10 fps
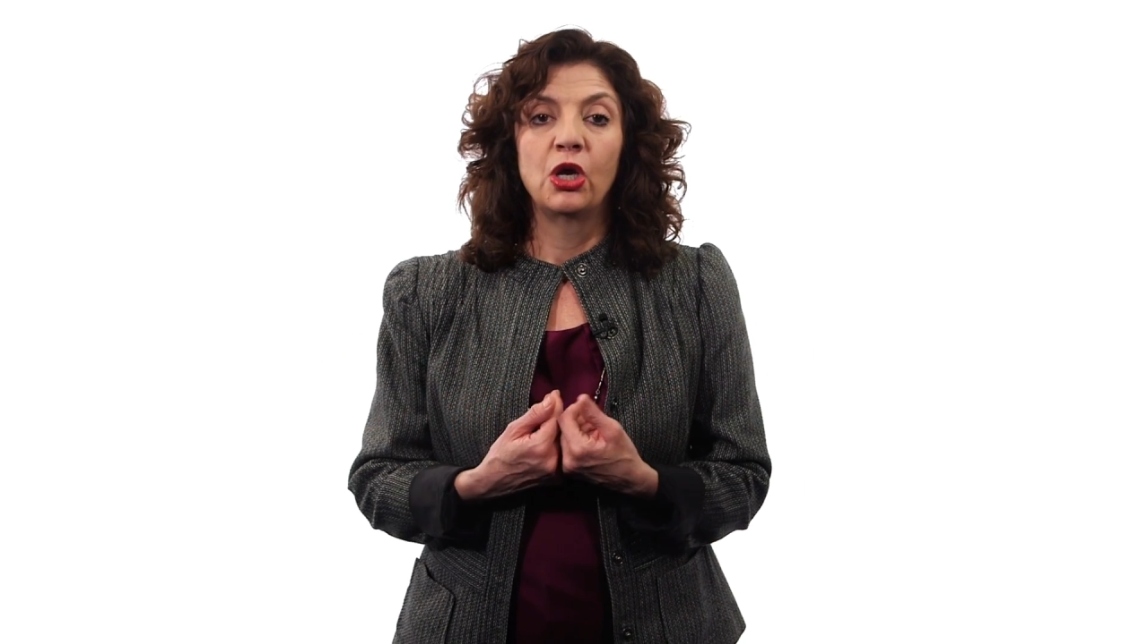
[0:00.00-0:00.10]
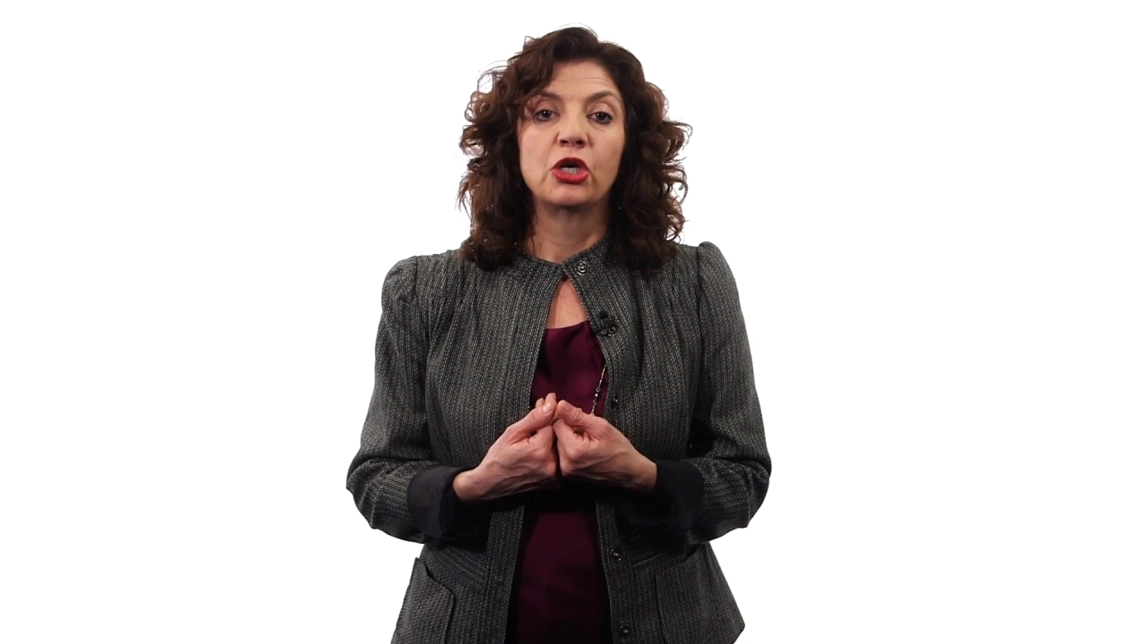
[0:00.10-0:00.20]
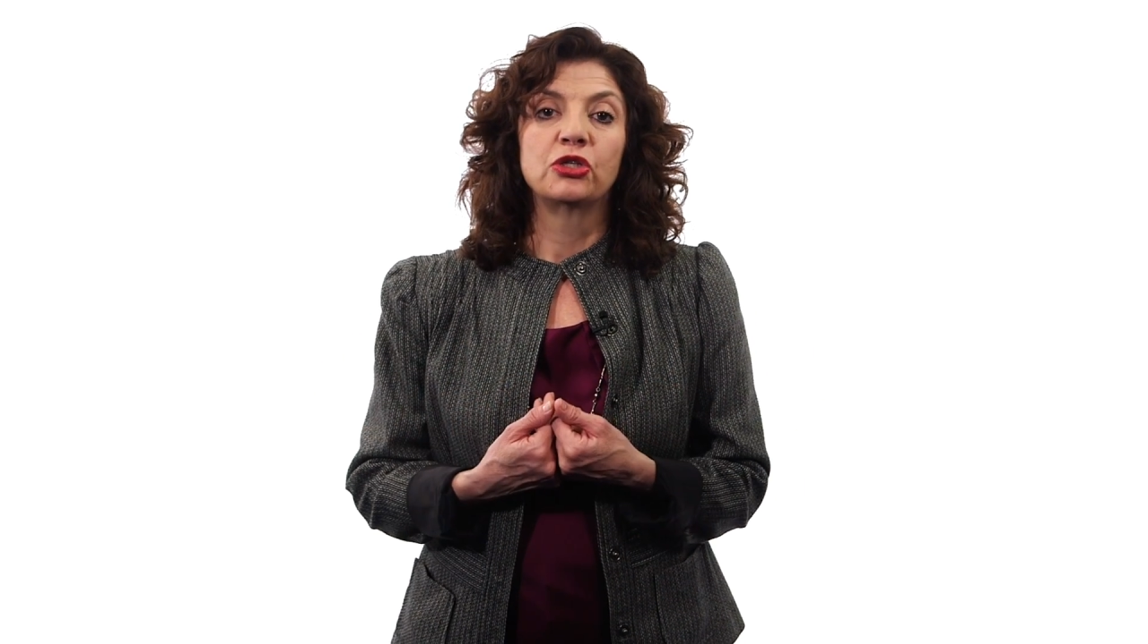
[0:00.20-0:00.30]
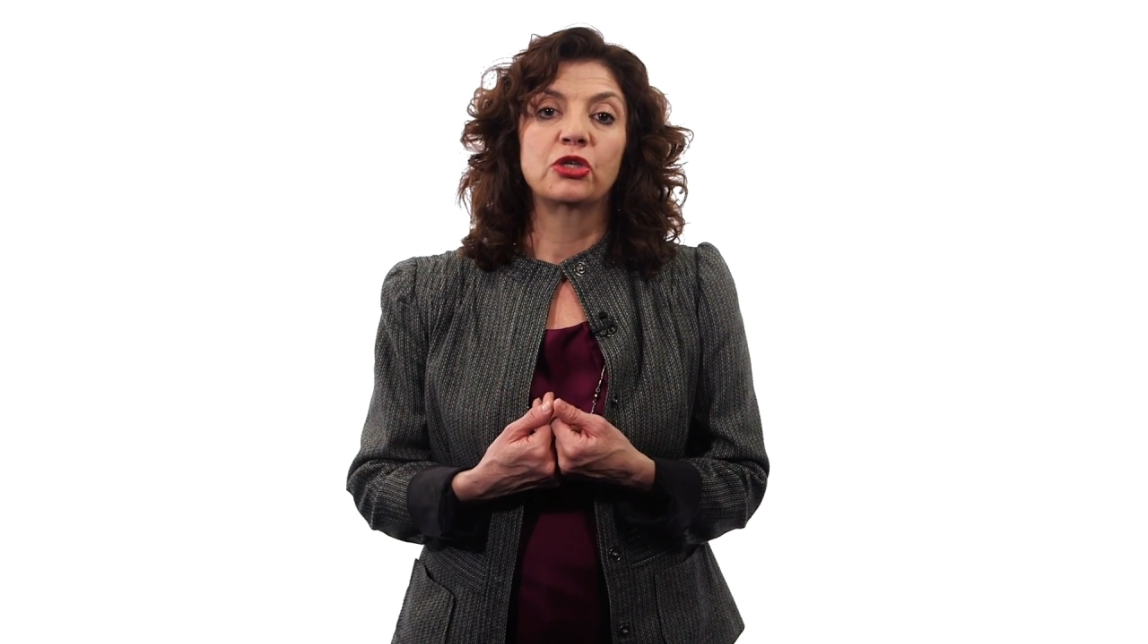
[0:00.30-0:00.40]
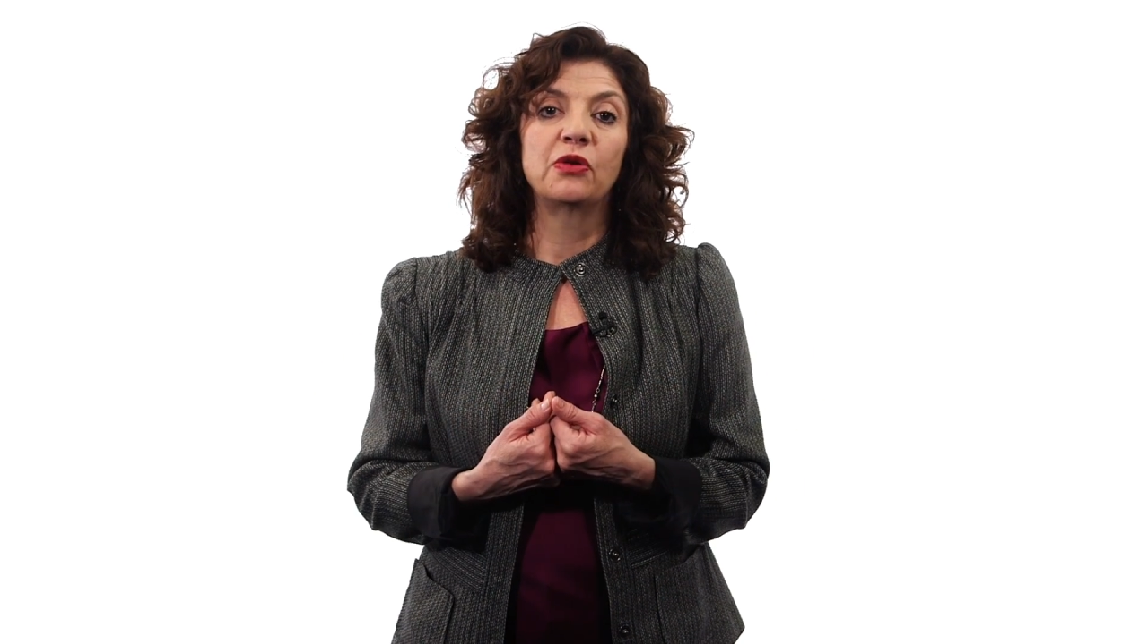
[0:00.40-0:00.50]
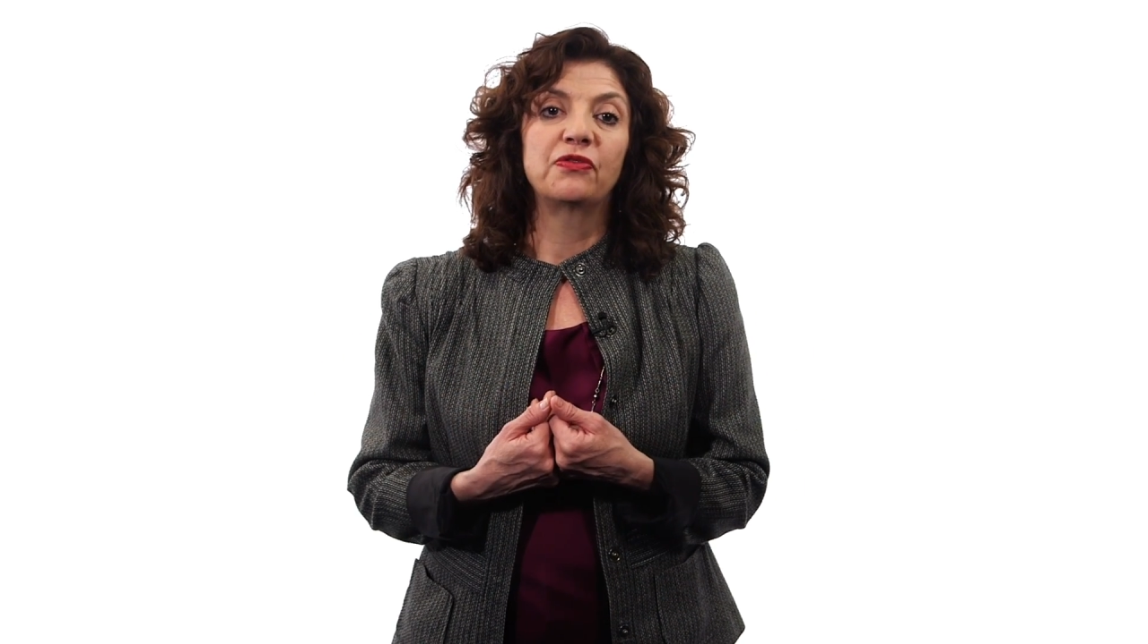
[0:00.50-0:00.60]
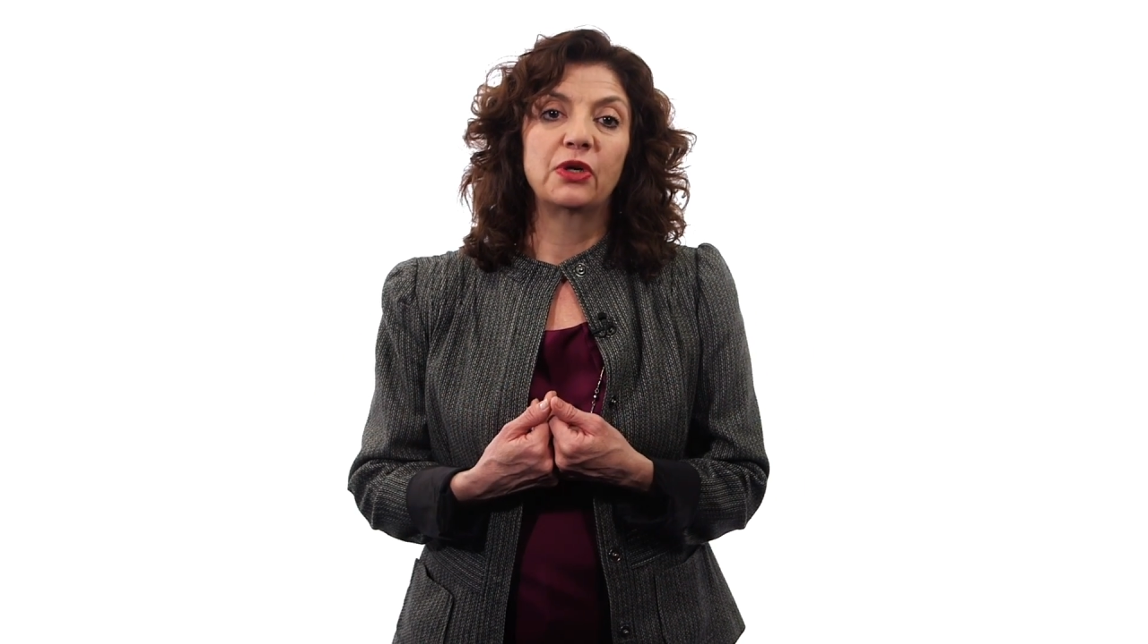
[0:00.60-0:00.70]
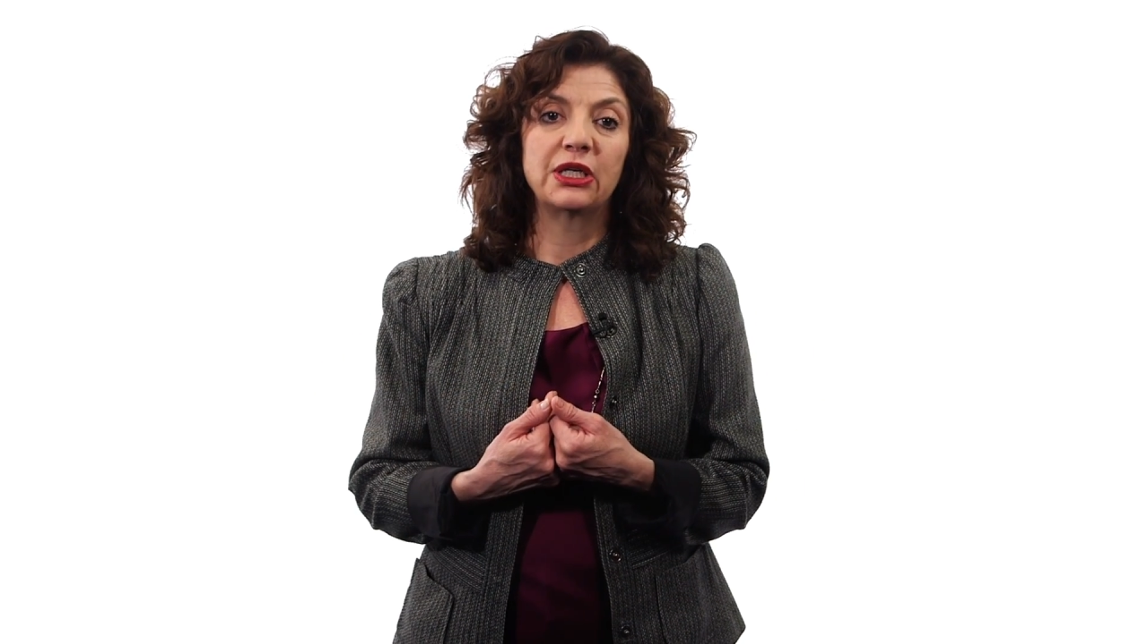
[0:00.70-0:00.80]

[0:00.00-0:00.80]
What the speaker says: So, for